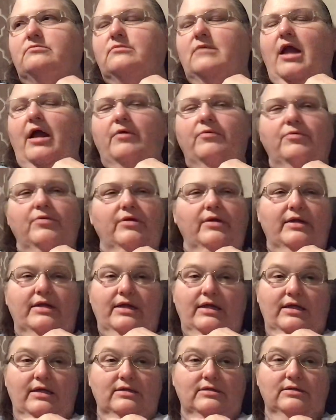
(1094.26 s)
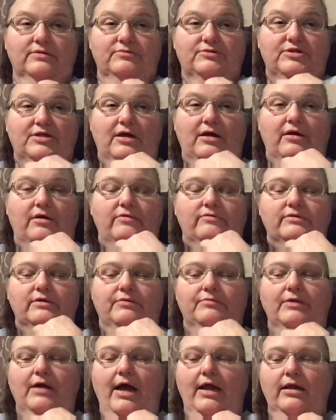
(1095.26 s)
I really need some shelves.
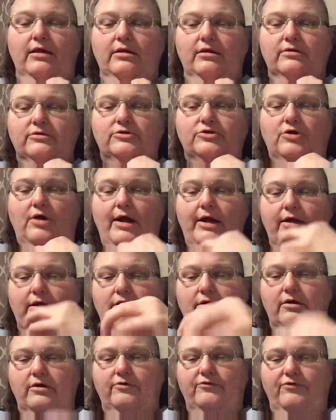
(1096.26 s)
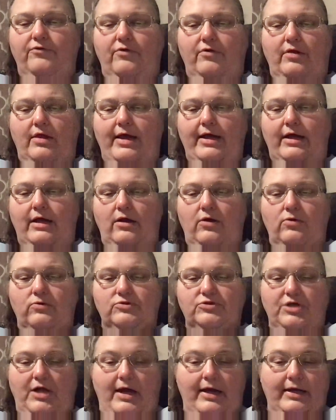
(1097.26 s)
I'm kind of trying to look for like an old
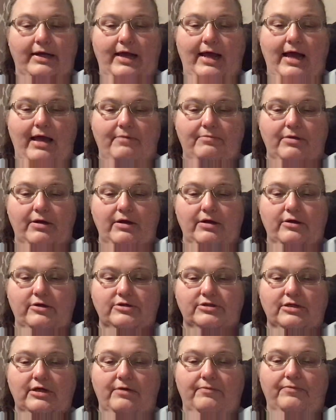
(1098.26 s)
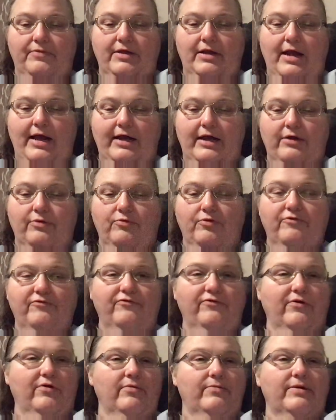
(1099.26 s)
china cabinet or something that I can
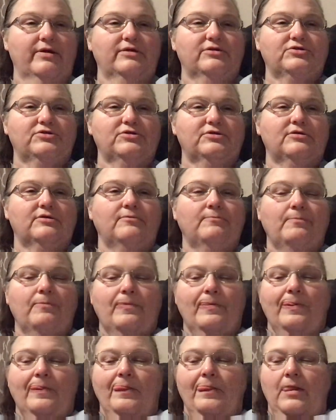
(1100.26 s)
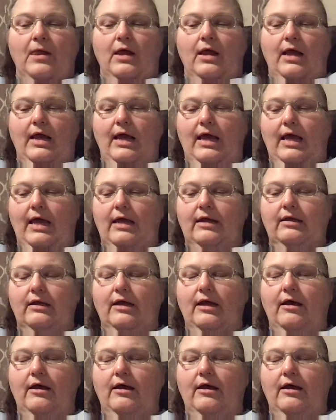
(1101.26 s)
refurbish, and